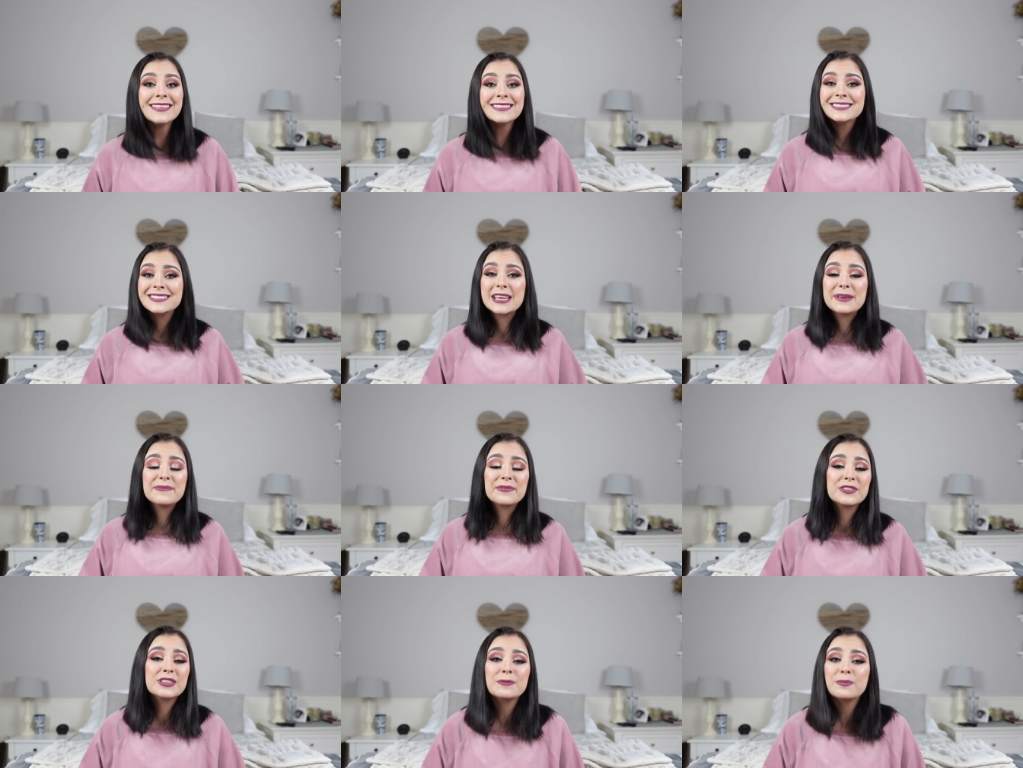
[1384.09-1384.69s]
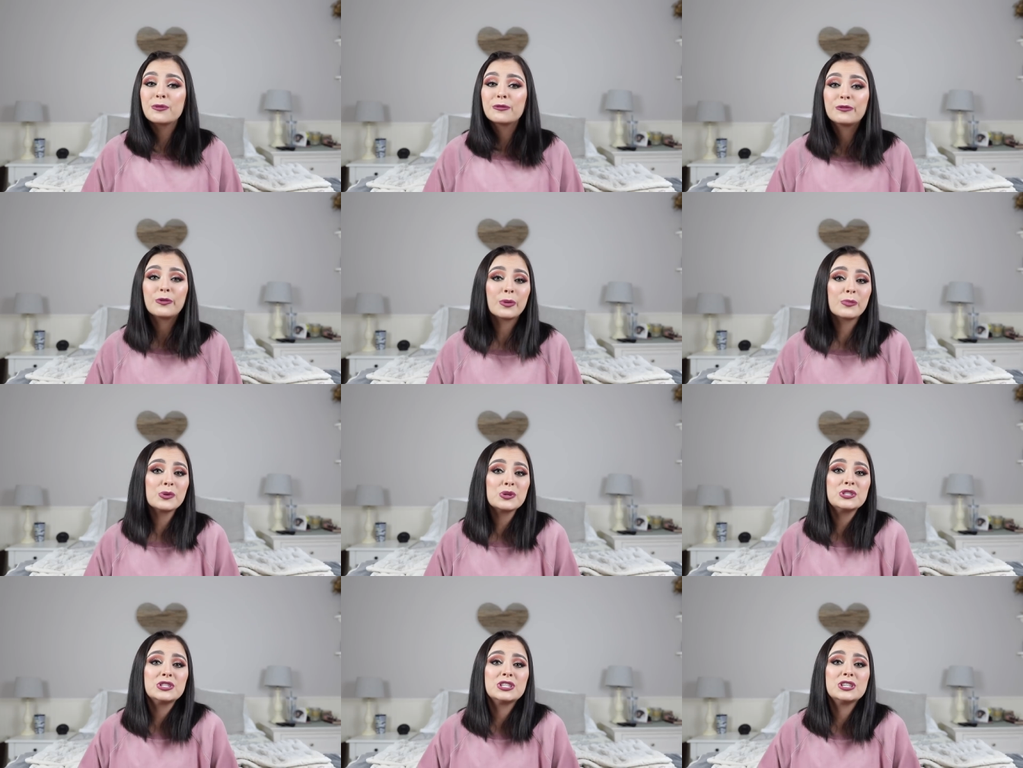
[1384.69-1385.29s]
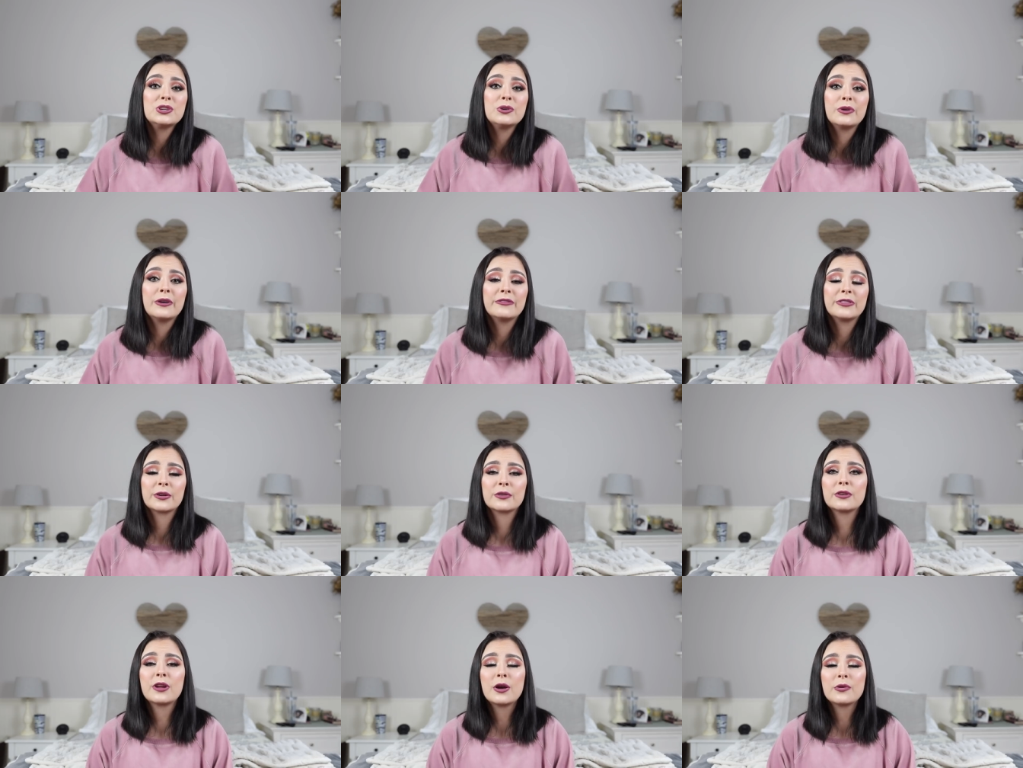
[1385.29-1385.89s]
And same for the performers too. If
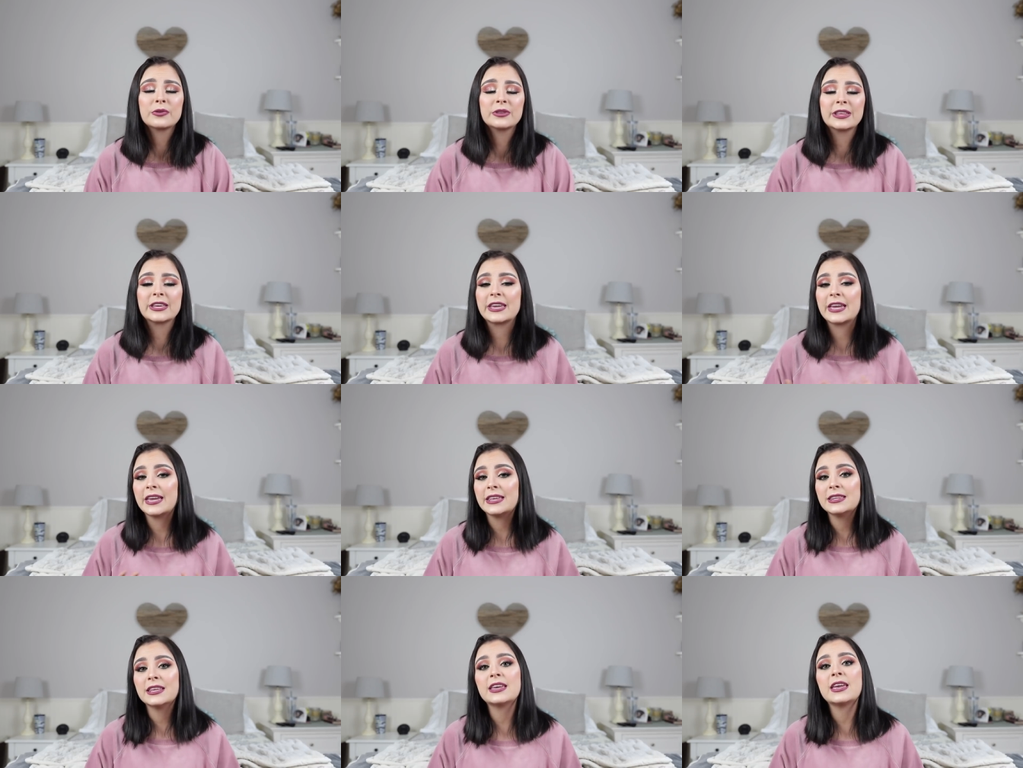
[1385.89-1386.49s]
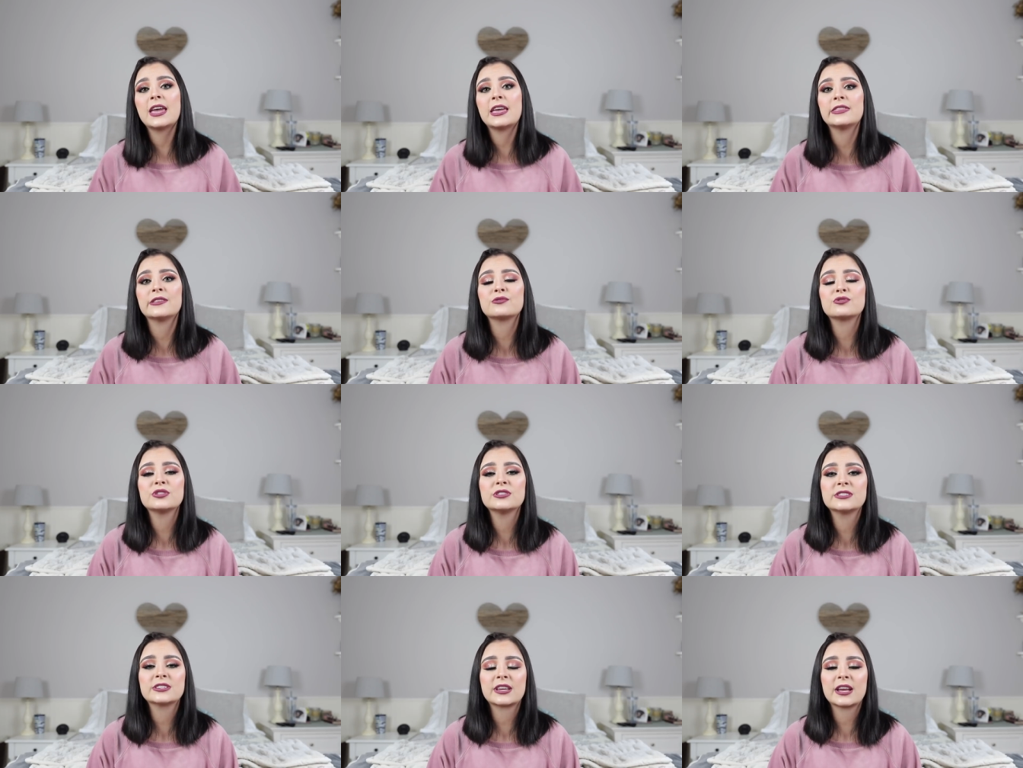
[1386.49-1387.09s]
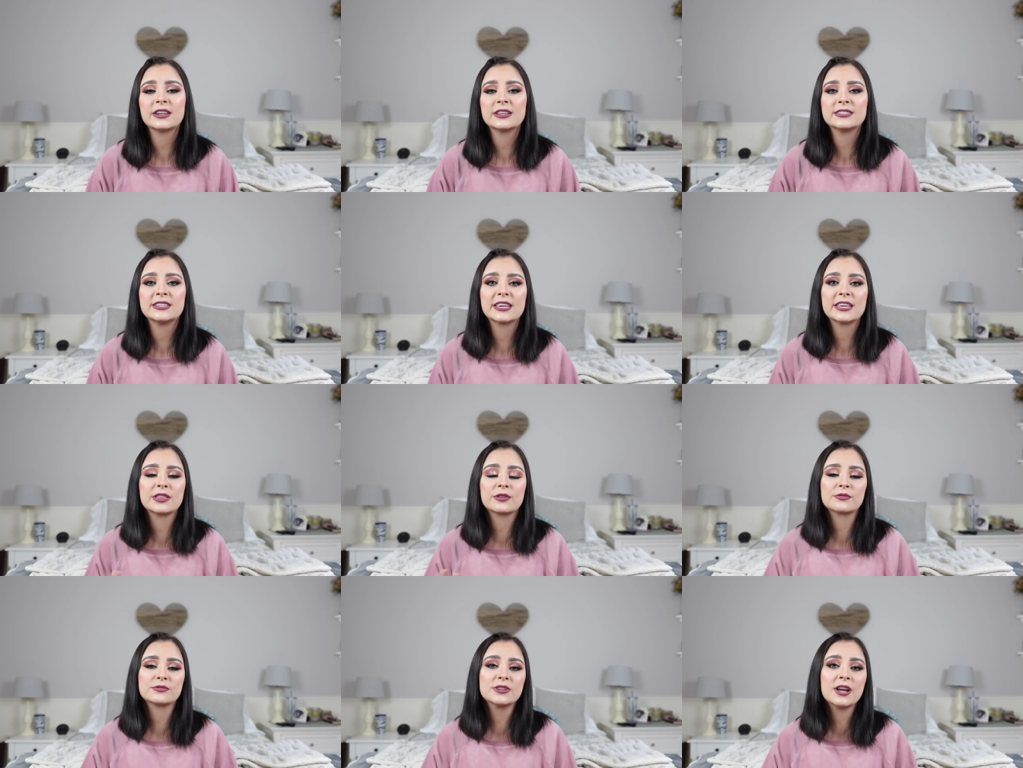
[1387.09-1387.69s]
they're not really in it and they're just kind of
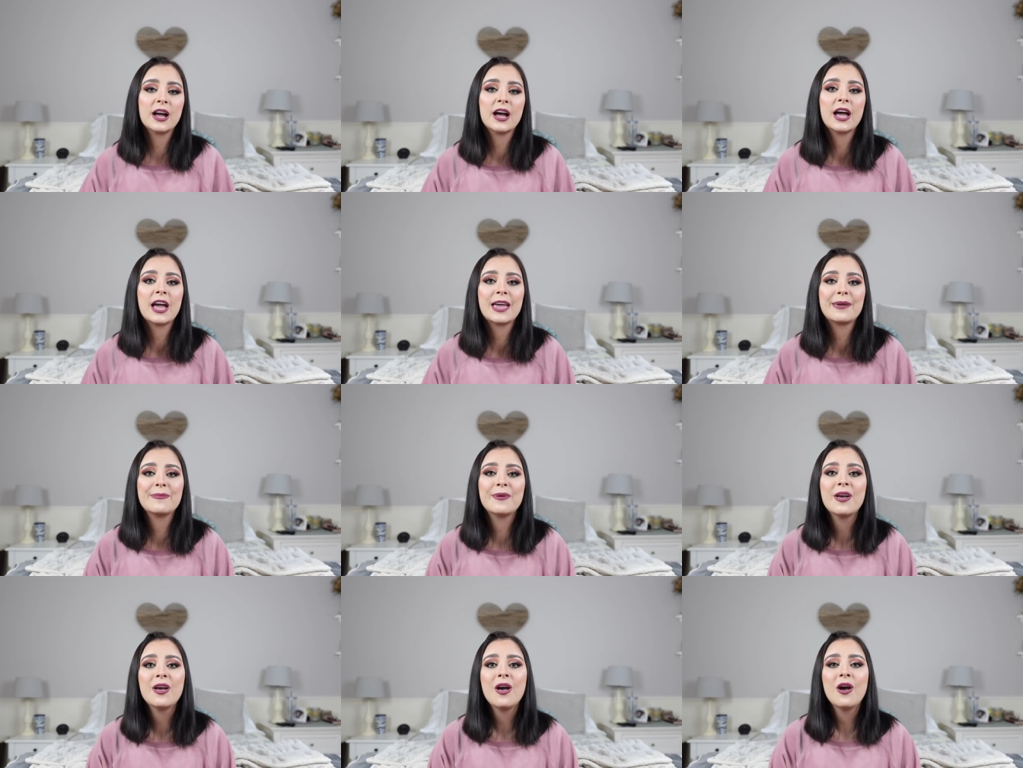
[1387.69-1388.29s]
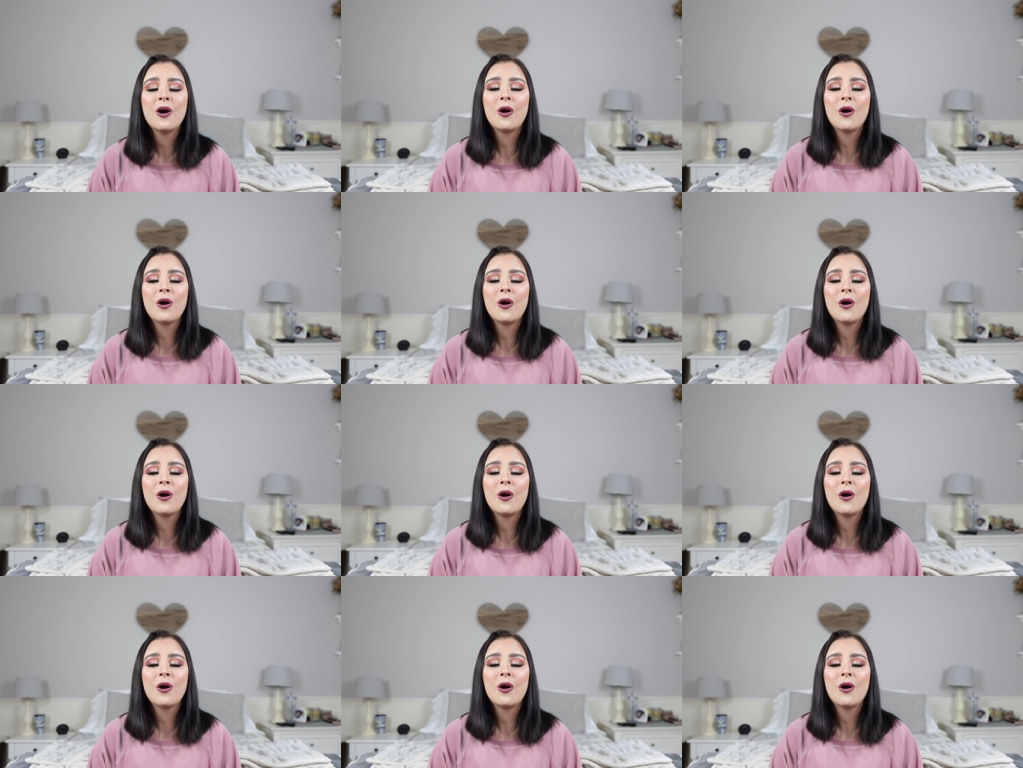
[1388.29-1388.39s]
taking their time,